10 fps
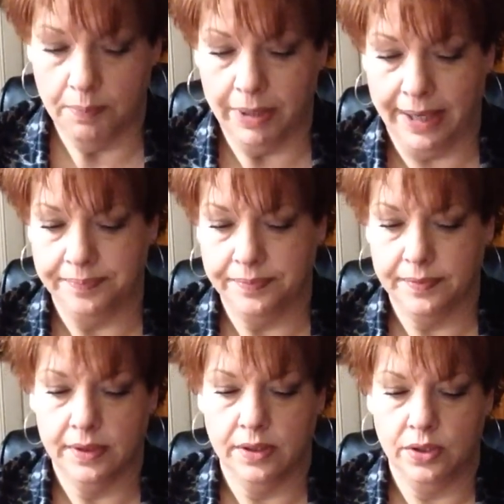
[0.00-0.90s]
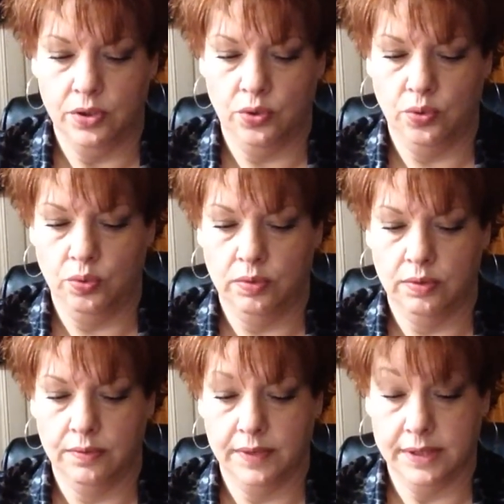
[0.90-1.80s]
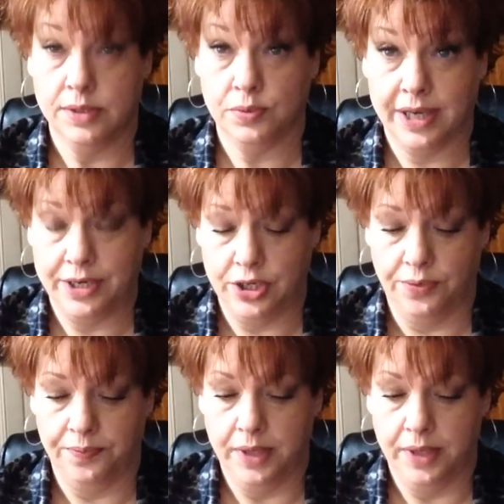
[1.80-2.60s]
But this is what I do.